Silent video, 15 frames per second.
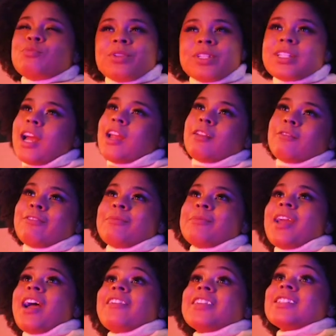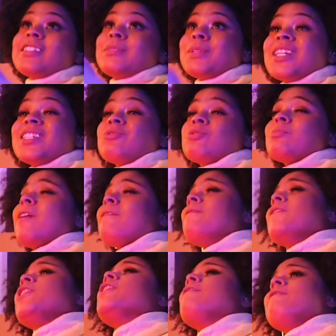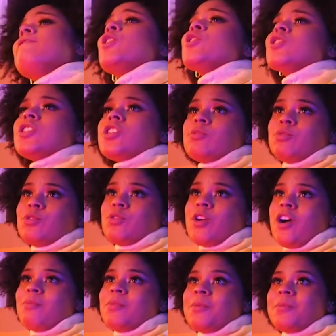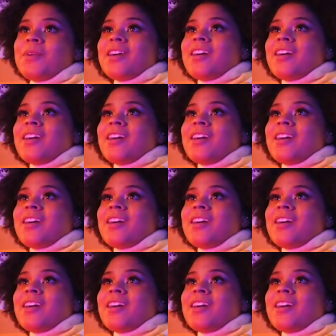exciting for me, obviously, because it was my very first debut album.